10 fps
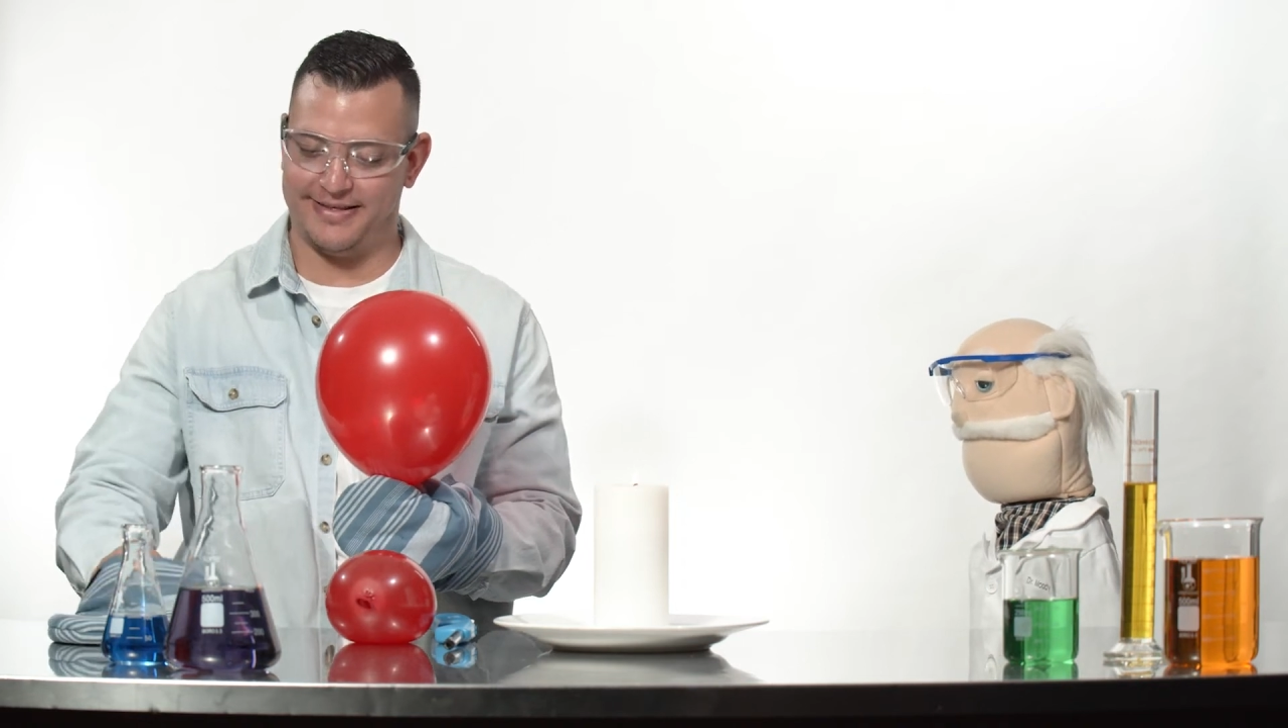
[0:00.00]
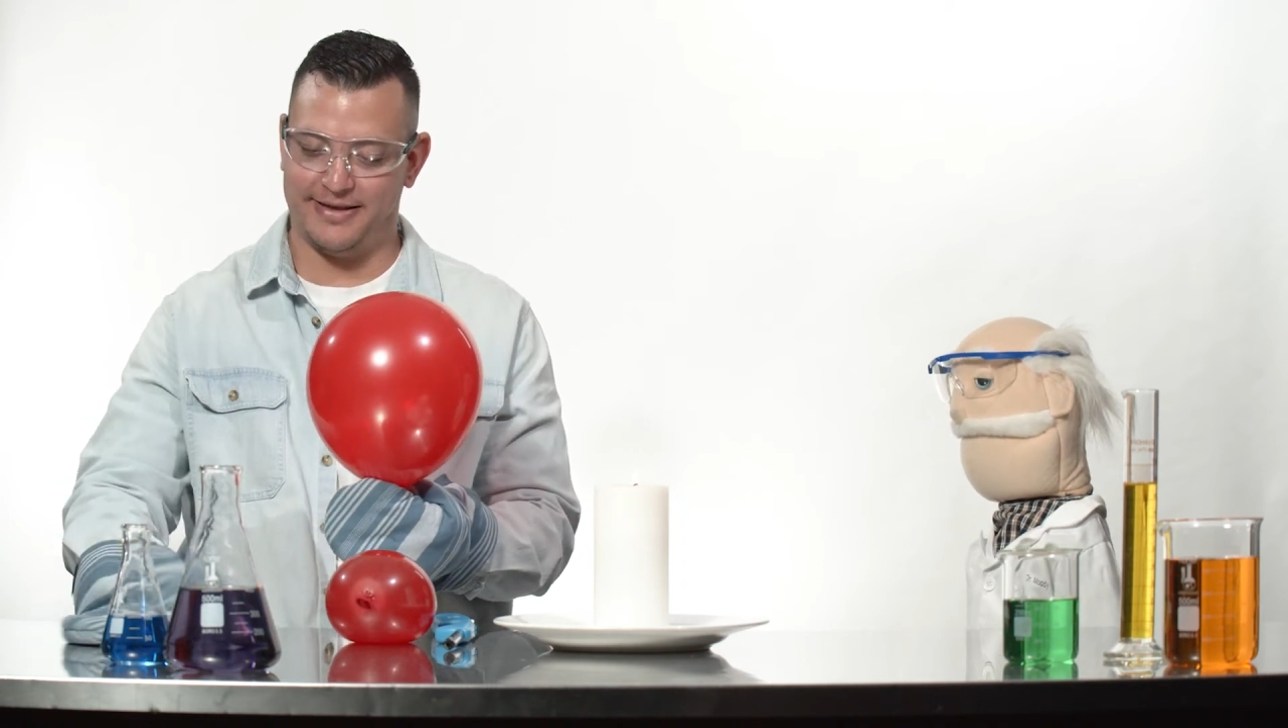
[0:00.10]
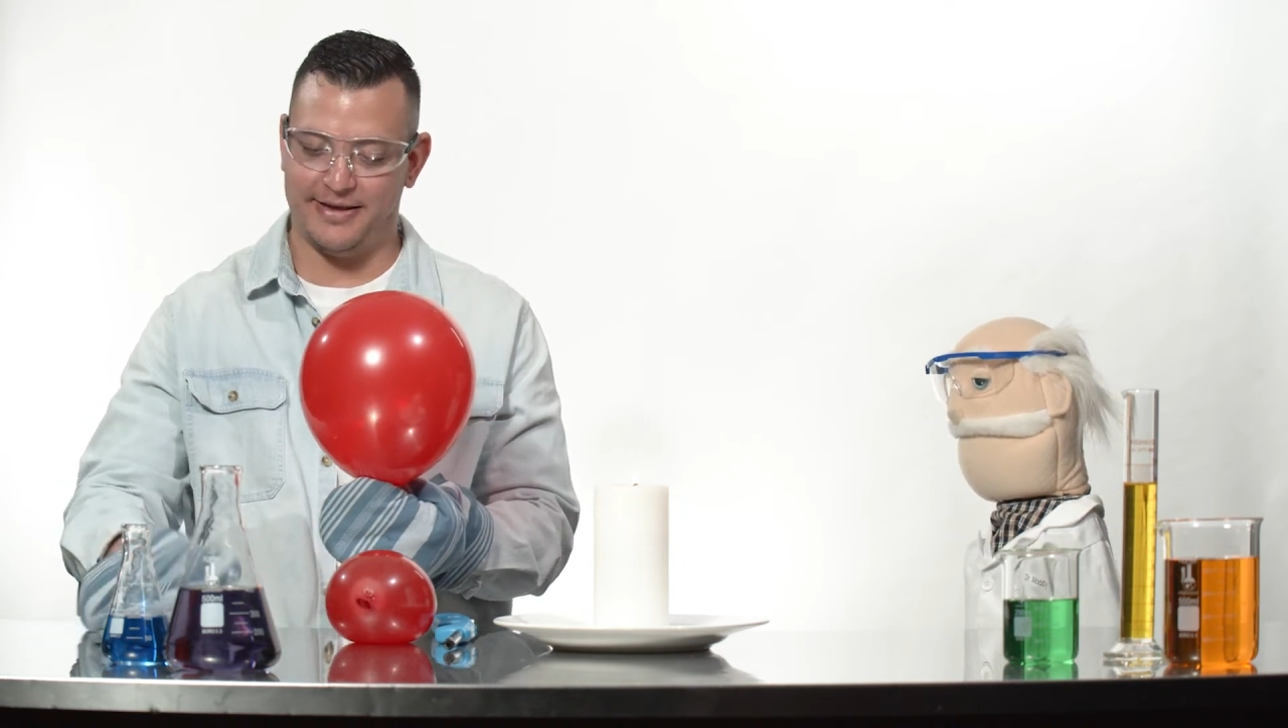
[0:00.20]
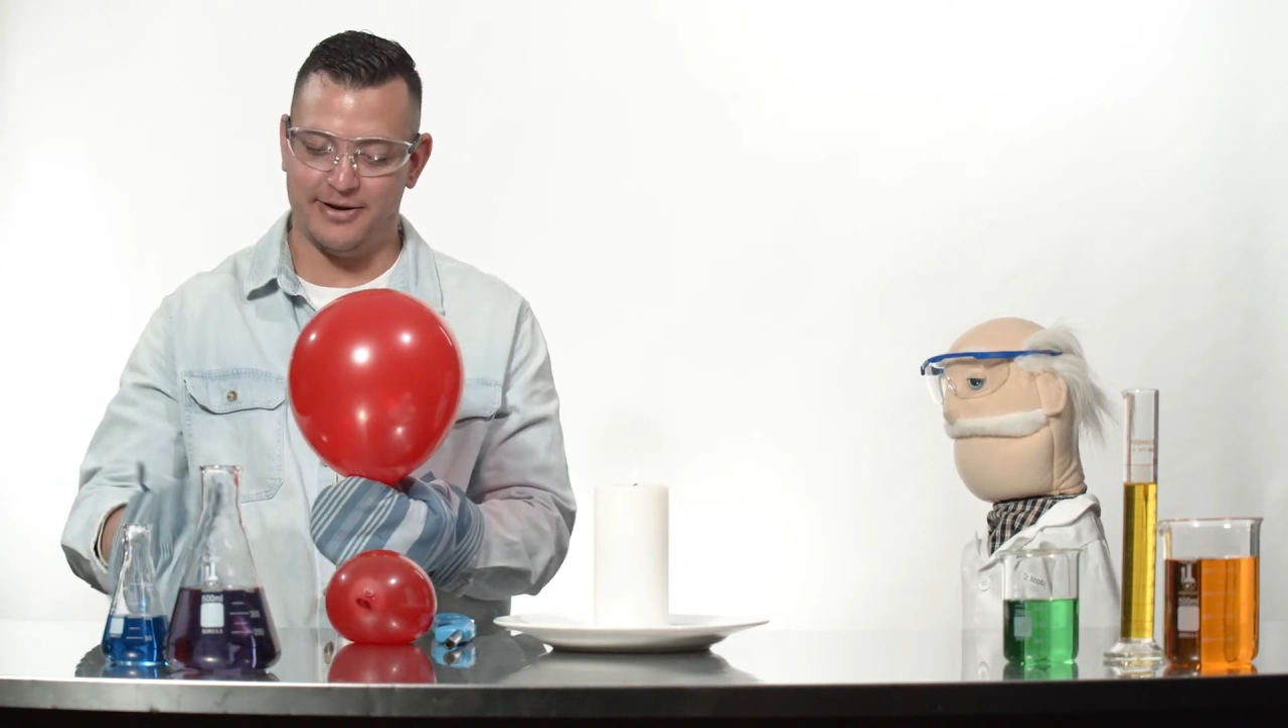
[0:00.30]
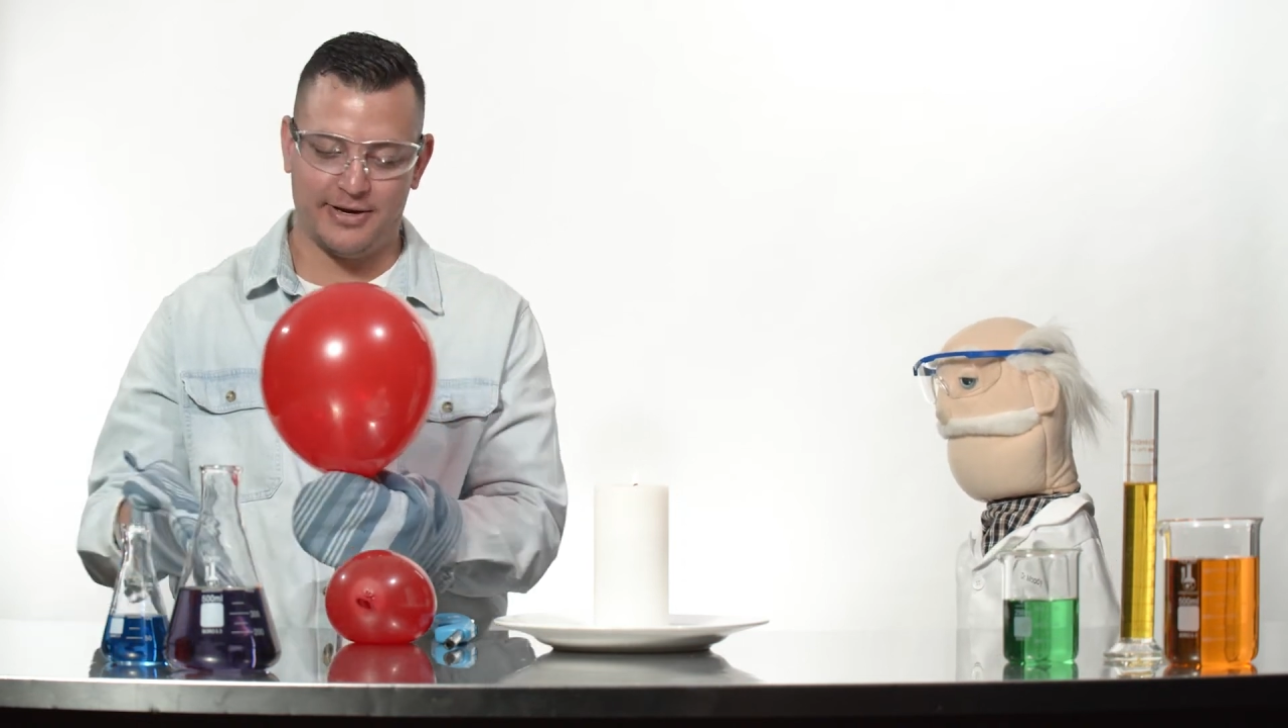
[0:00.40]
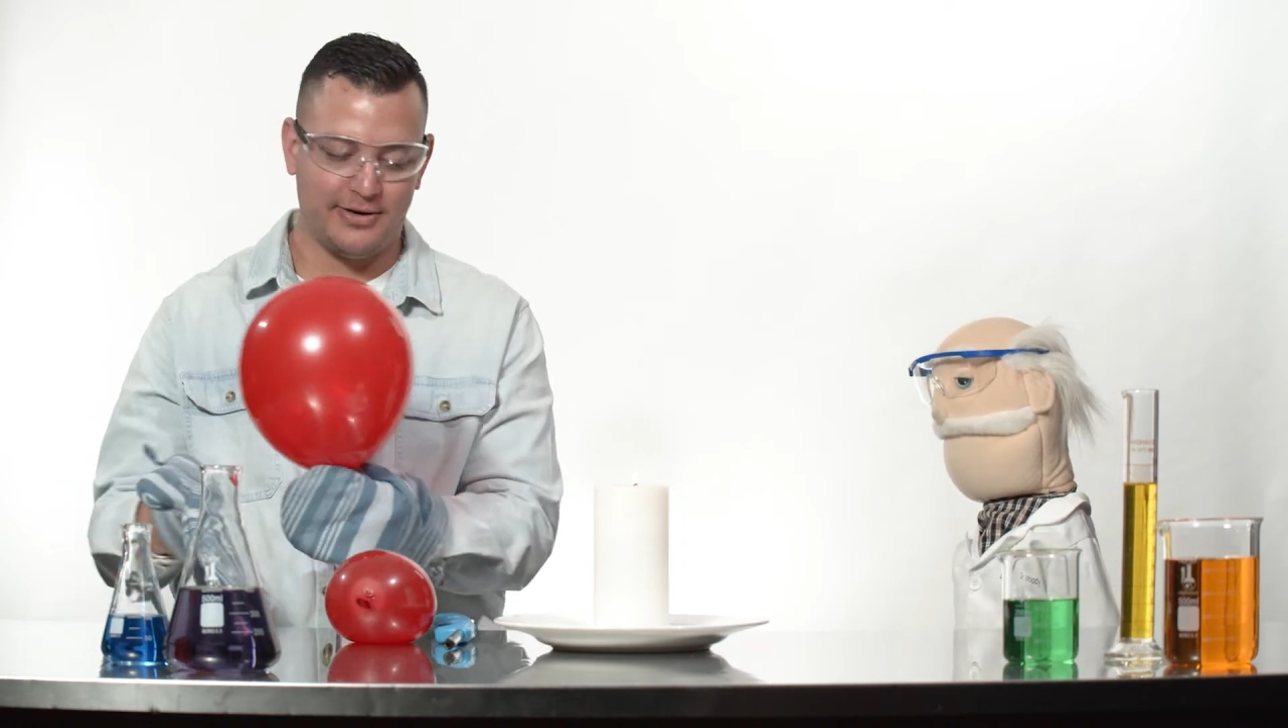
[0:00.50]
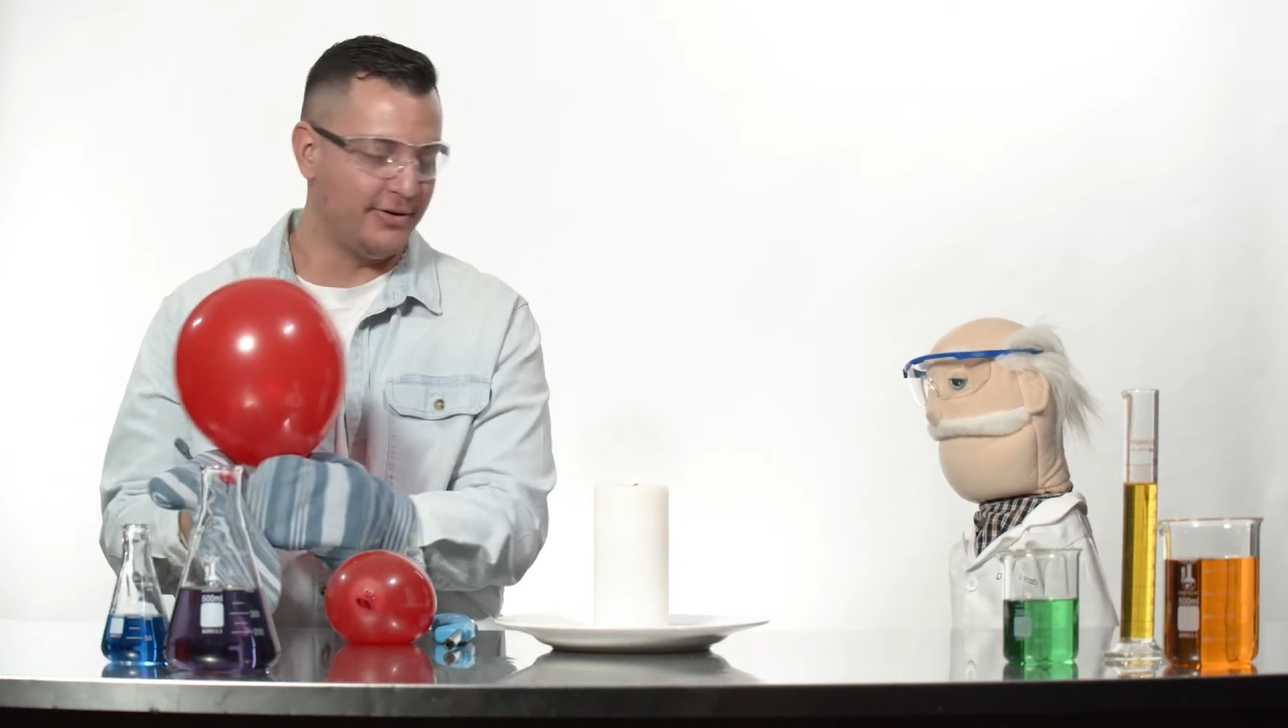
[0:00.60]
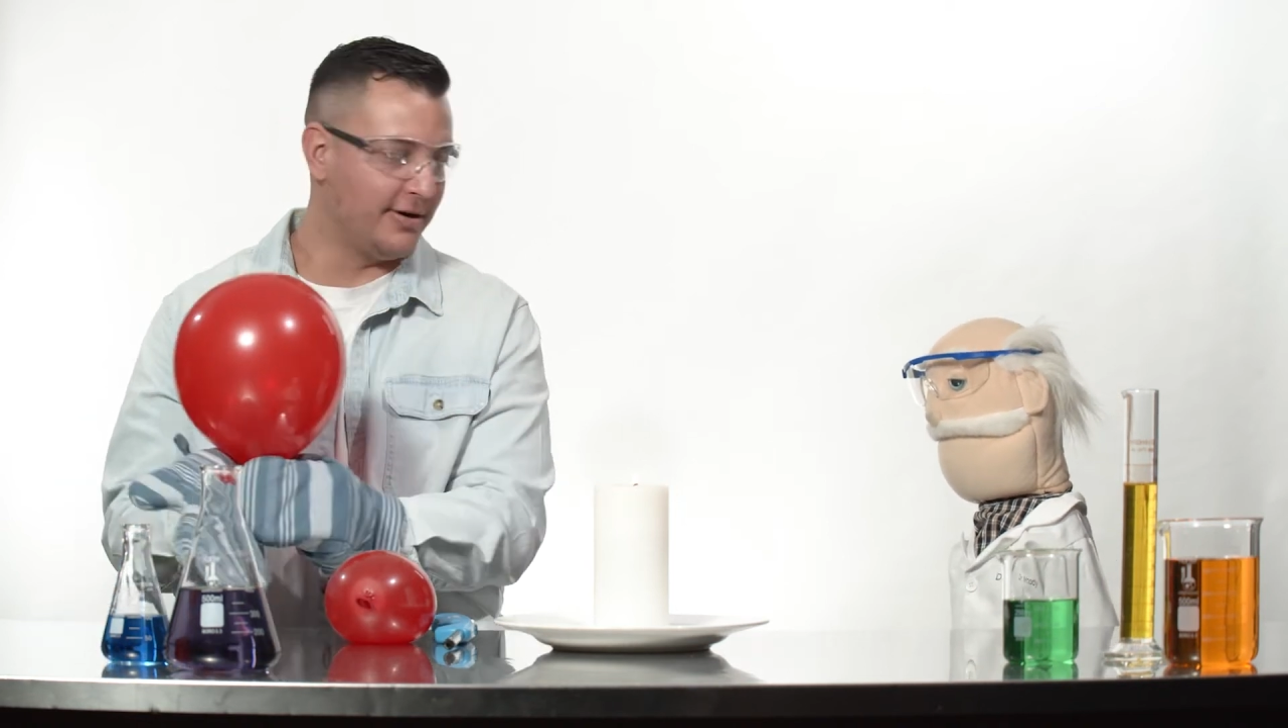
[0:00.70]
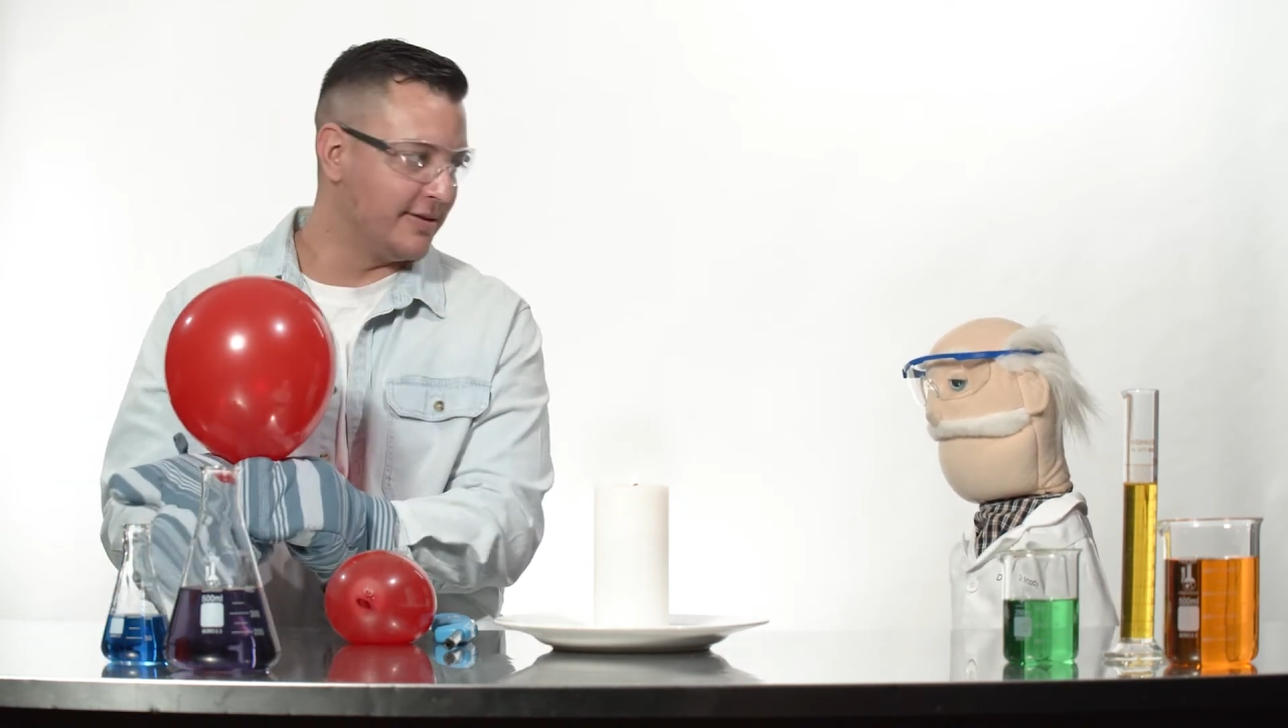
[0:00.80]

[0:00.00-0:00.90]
You know, I do all